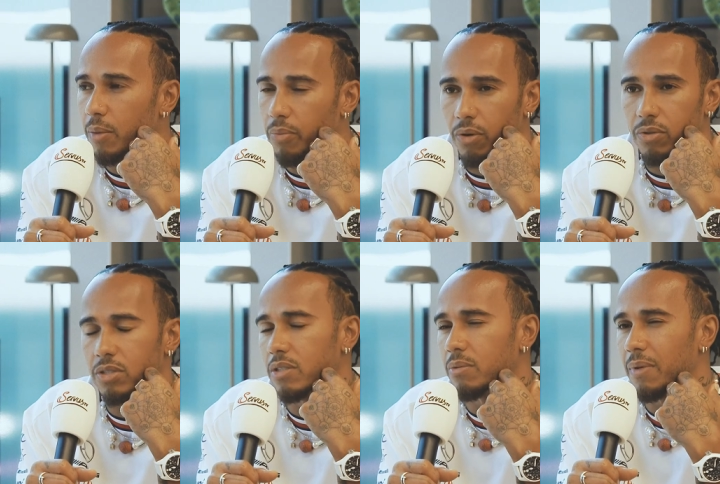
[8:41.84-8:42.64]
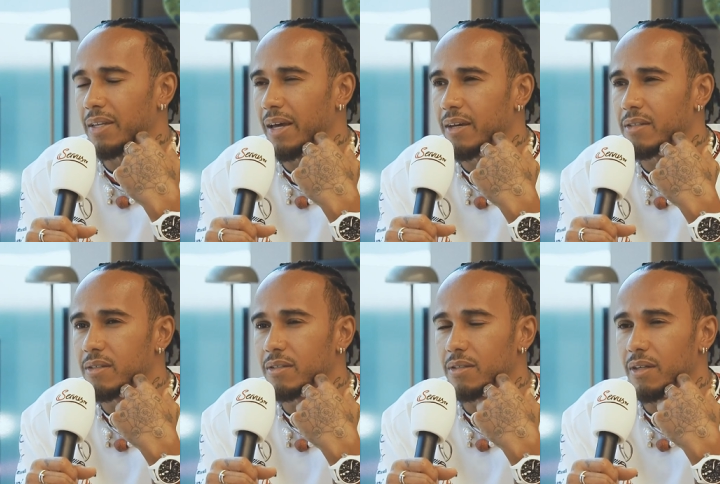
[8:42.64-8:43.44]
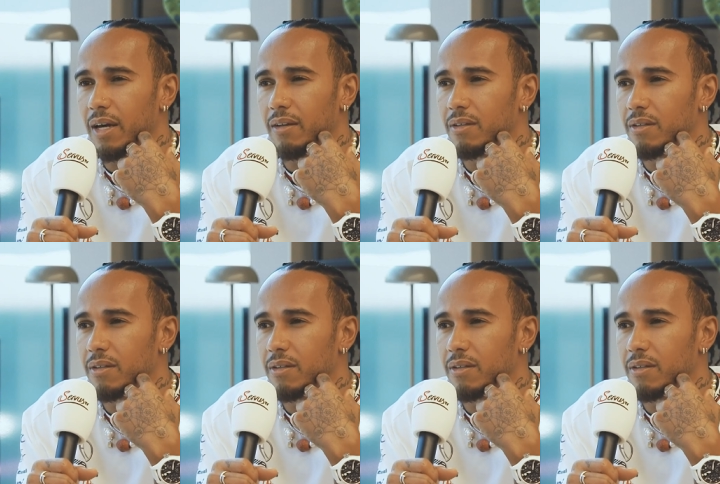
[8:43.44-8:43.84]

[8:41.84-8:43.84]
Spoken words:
Approach to my days so that